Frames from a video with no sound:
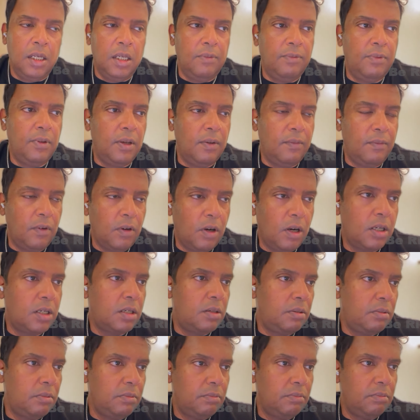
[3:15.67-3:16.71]
If you have
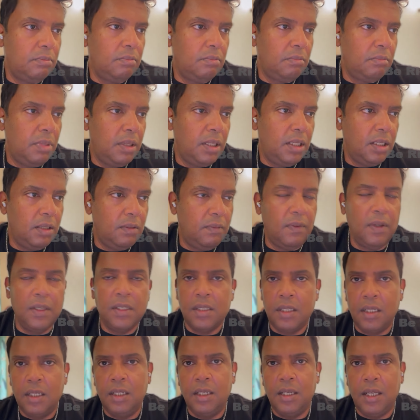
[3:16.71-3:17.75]
not been
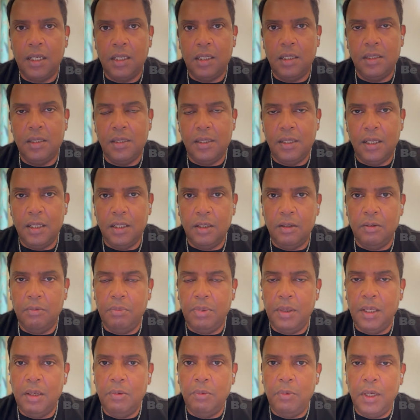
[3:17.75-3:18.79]
investing in ITC and
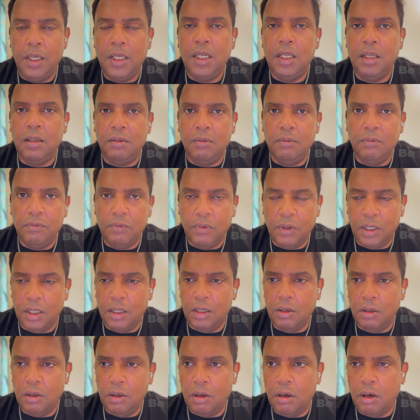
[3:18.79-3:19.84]
you've been waiting
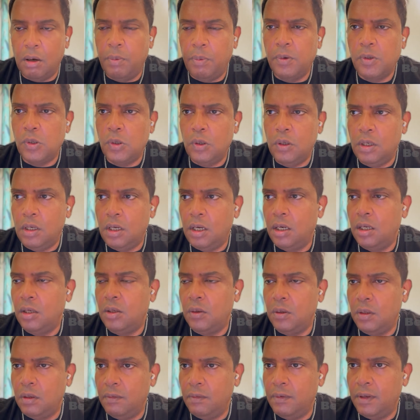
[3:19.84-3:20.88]
for an opportunity
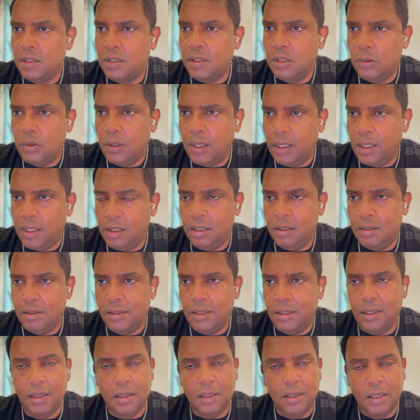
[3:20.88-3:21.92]
to invest into
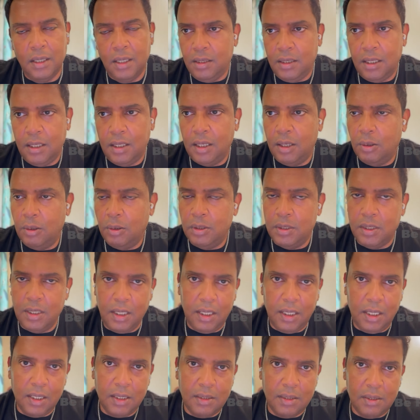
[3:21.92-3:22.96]
ITC, then I would
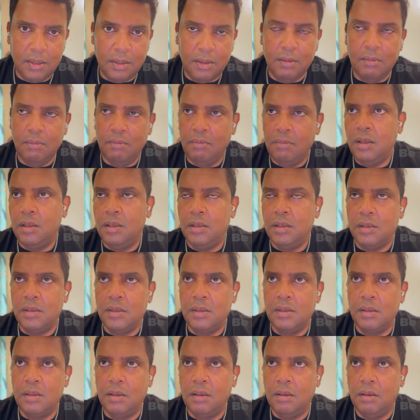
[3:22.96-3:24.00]
say, yes, it
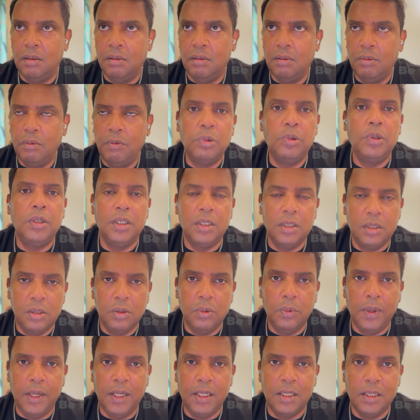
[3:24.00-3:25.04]
is prudent
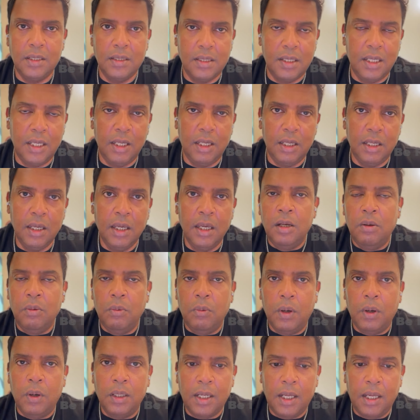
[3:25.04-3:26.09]
to wait and see
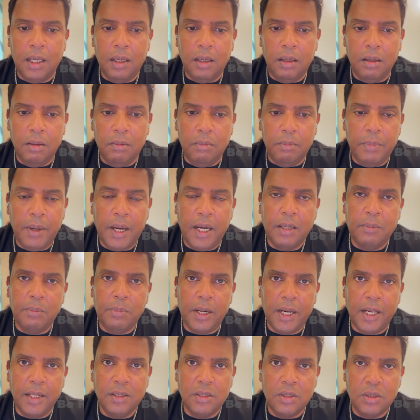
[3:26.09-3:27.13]
what BAT
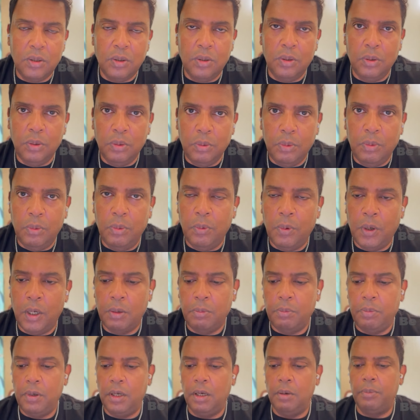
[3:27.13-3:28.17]
plans to do,
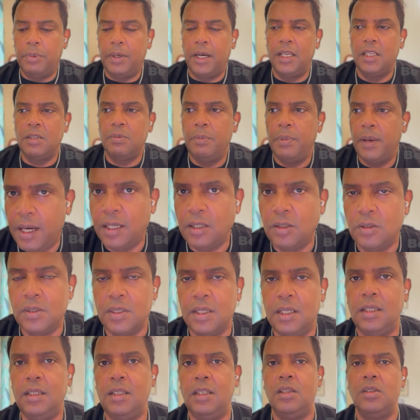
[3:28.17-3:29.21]
what price plan to
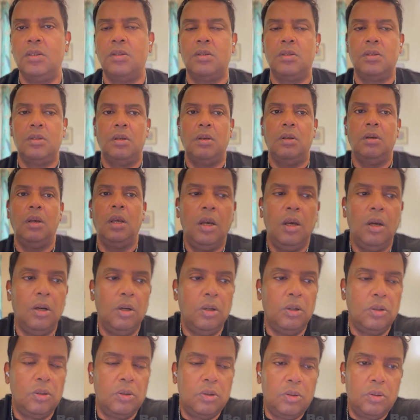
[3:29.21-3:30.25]
sell these
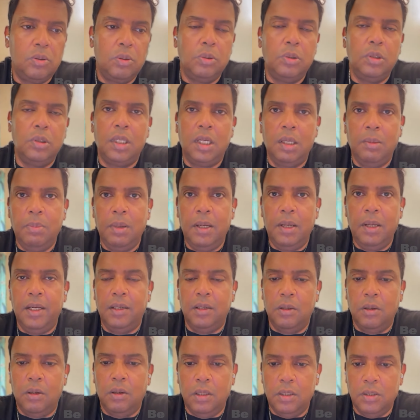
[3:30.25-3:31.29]
$2 to $3
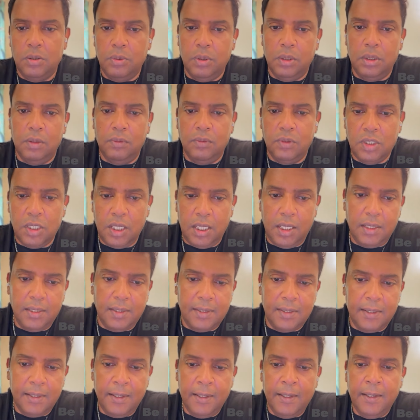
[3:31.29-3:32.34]
billion worth of
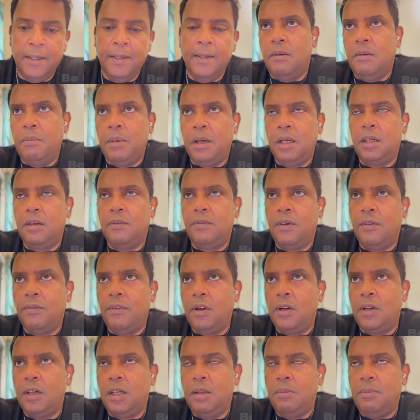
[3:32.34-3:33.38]
shares. But if you've
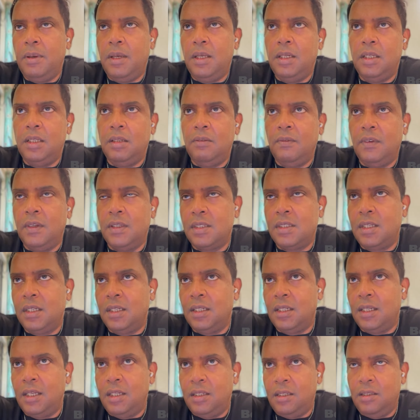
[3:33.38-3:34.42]
already been
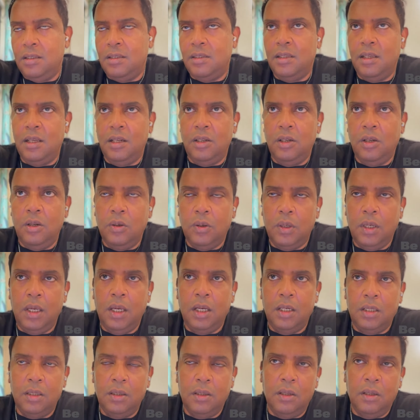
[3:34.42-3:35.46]
investing in ITC and you're
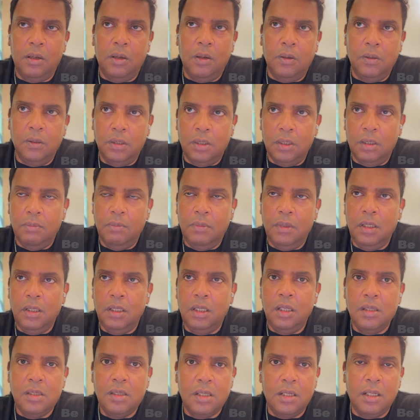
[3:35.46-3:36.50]
looking at it in the long term,
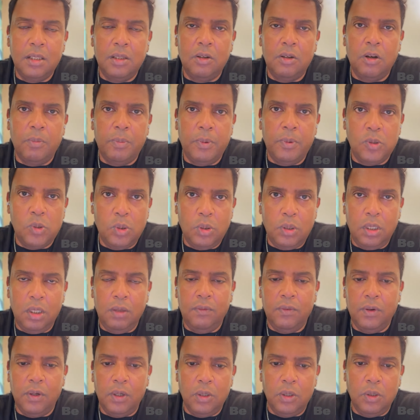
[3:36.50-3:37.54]
it gives another
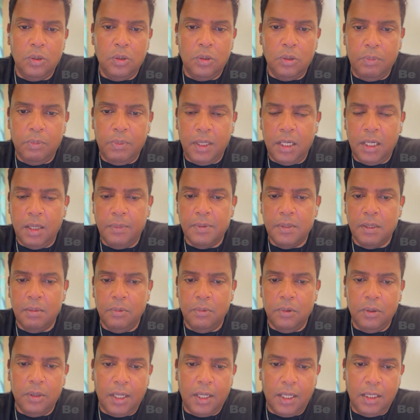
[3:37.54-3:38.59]
opportunity for you to pick up some
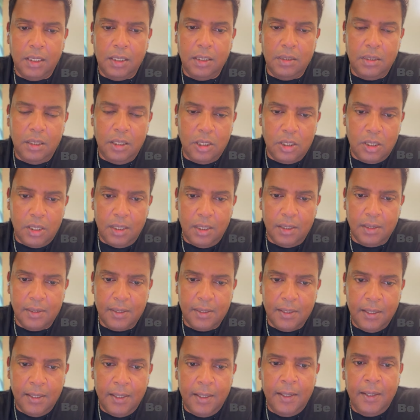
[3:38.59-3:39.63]
more ITC
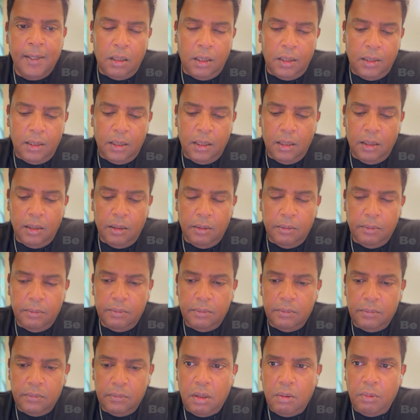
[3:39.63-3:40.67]
shares. And
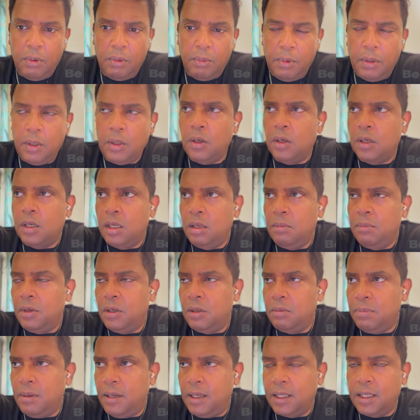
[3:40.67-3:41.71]
when we're talking
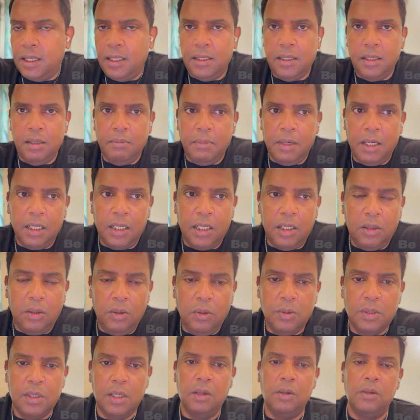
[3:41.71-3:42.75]
about market and market
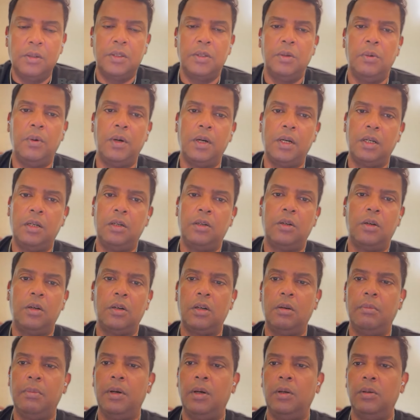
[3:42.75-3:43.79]
news, I also want to talk
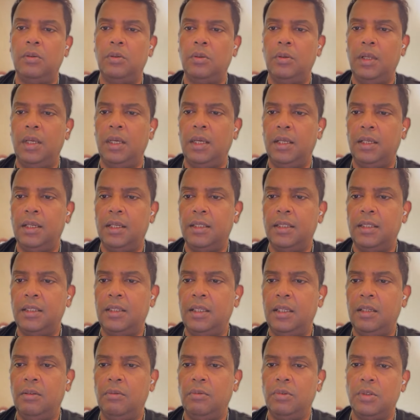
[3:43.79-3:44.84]
about today another
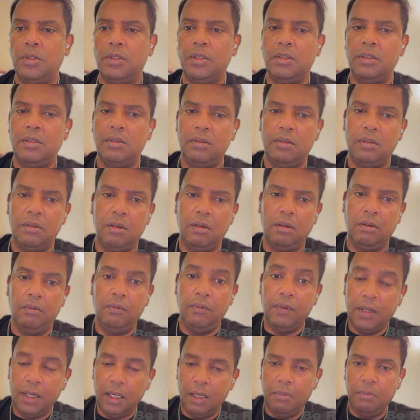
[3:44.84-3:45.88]
thing which is
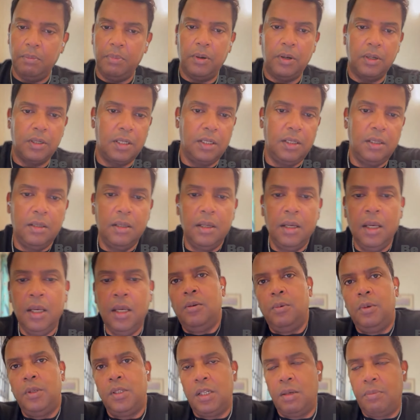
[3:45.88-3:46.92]
very important,
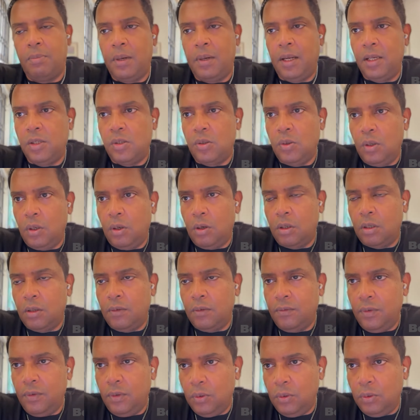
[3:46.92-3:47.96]
which applies to a lot of
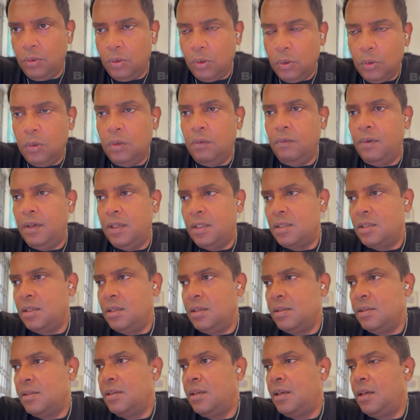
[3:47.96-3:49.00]
you new
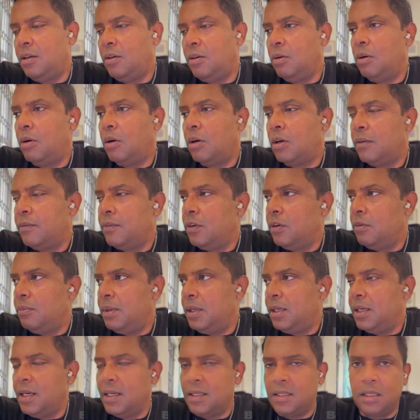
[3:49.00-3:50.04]
investors. And a lot of you have
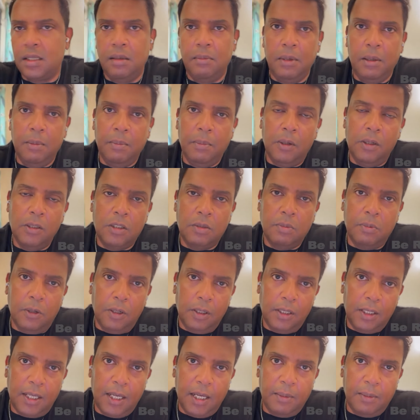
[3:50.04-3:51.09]
been asking me about
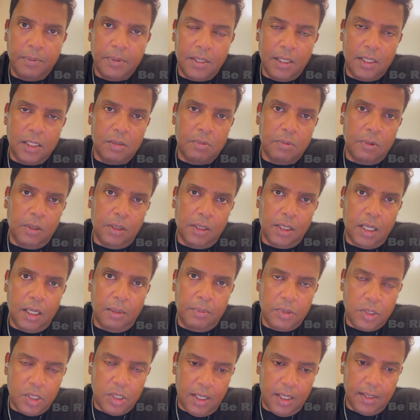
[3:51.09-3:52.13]
small caps and small
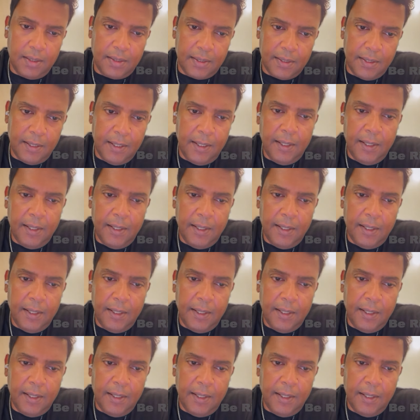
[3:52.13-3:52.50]
cap shares.